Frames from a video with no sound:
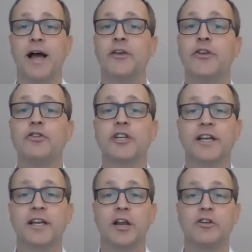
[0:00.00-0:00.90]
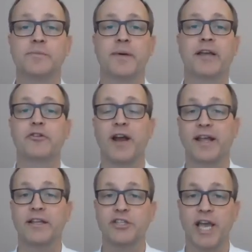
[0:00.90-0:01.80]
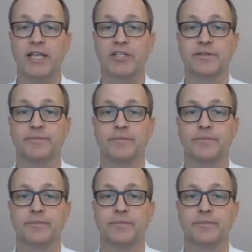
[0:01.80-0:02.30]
usually closed by crack ejection.